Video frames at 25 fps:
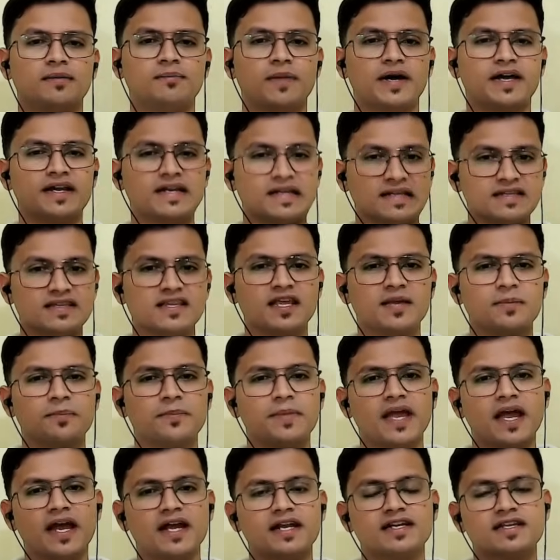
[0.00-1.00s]
My
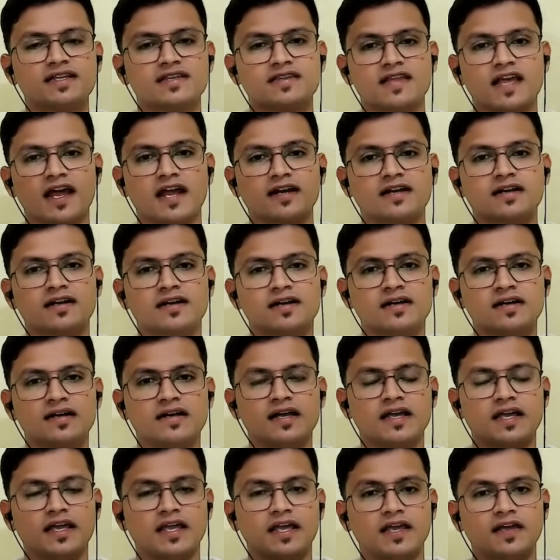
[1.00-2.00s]
reasoning behind is that
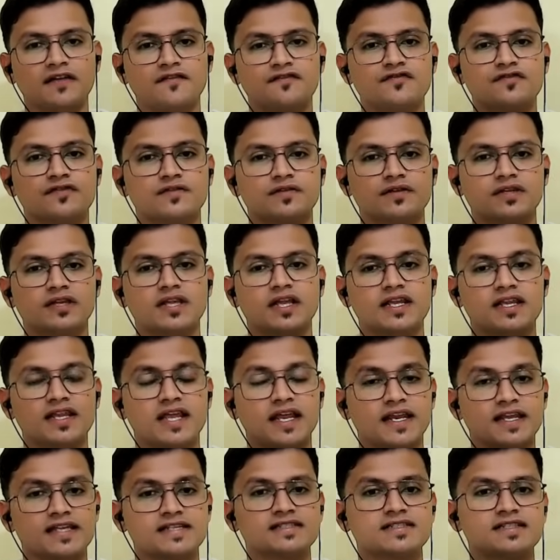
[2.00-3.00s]
if there's
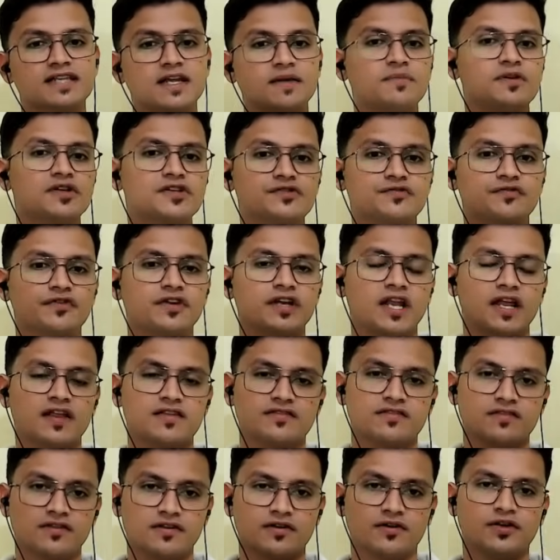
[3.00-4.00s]
an established
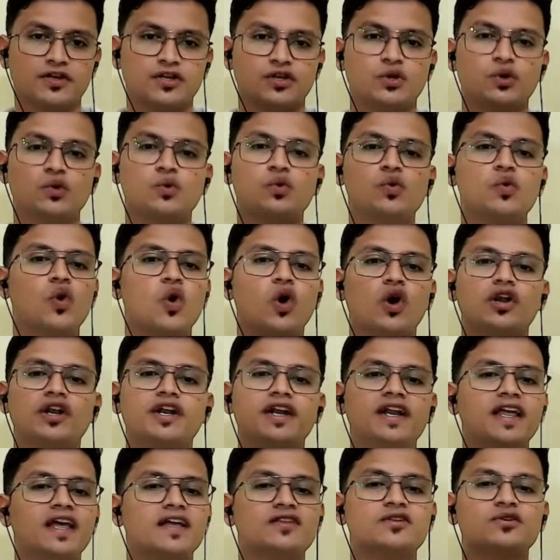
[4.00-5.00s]
freelancer, you know, who
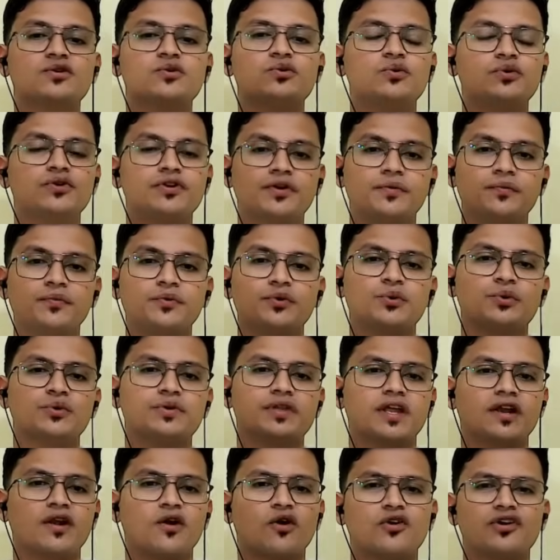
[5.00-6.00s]
already has a good
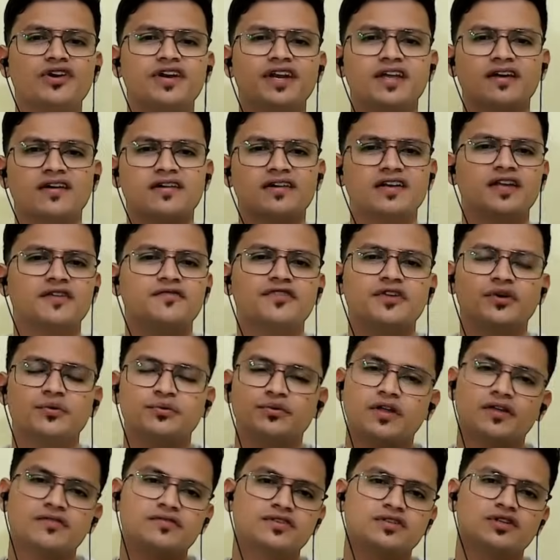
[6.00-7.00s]
reviews and already earning
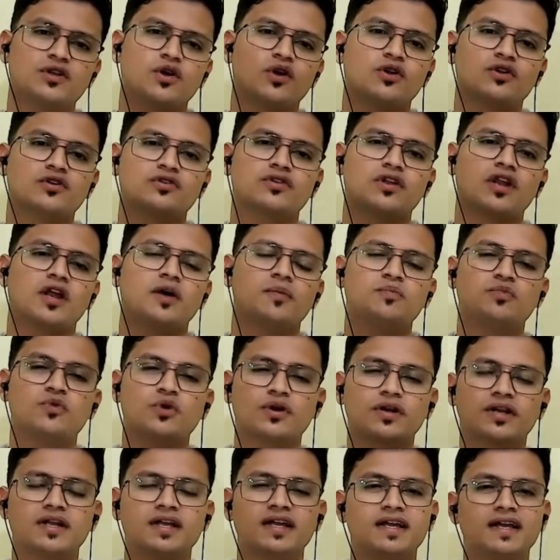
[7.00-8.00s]
few thousand dollars on
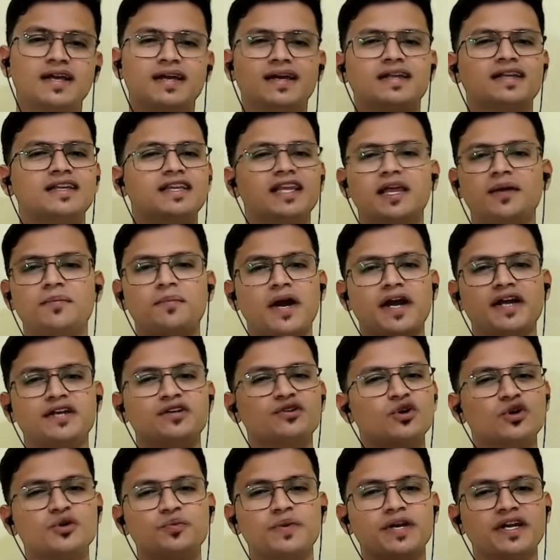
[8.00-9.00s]
Upwork, they
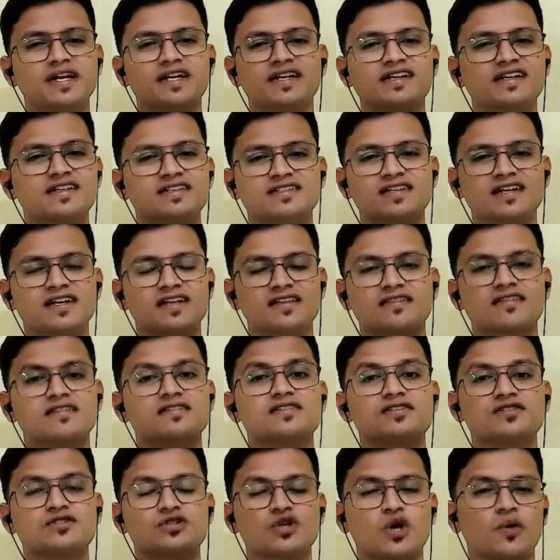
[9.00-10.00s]
might not be interested in
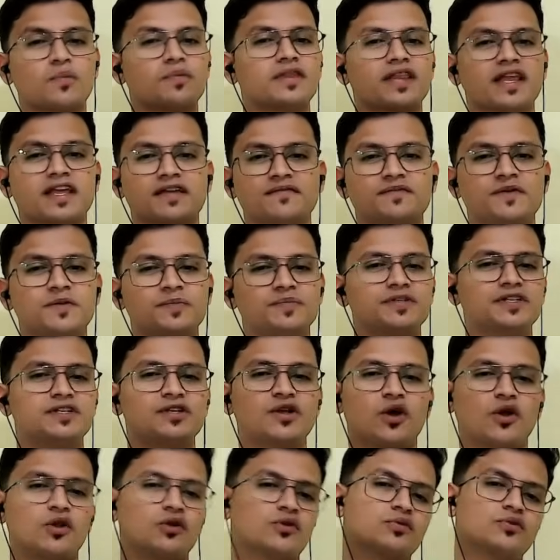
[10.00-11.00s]
such a job like
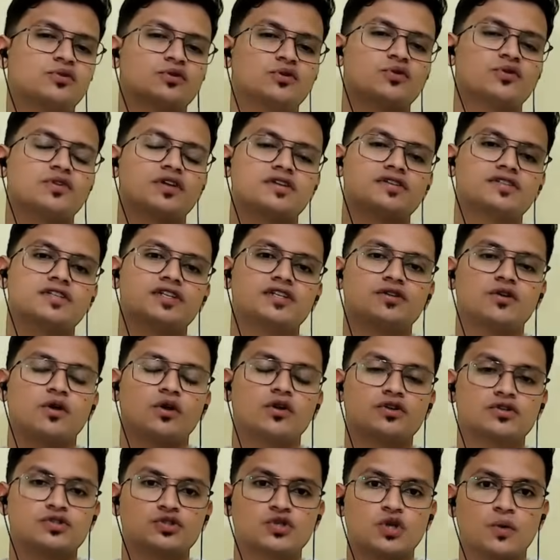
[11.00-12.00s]
$50 or those
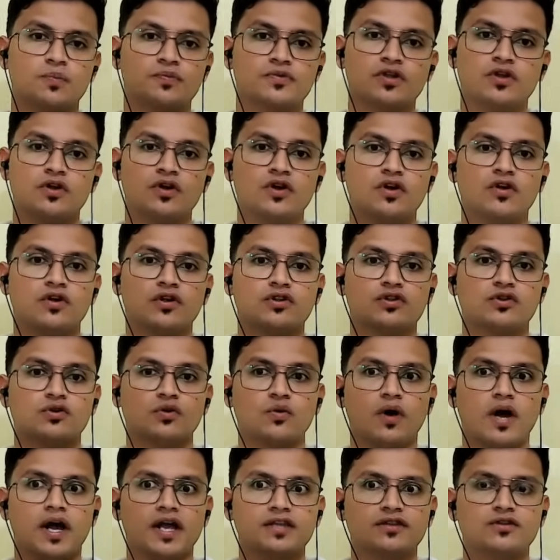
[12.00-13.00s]
$100 job.
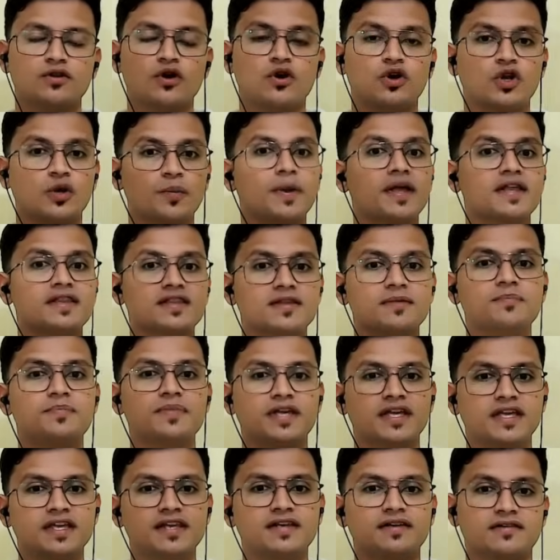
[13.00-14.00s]
So I thought of as a
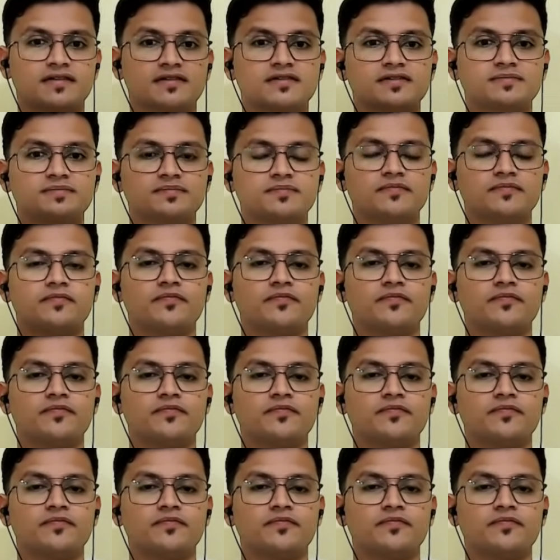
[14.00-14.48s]
beginner,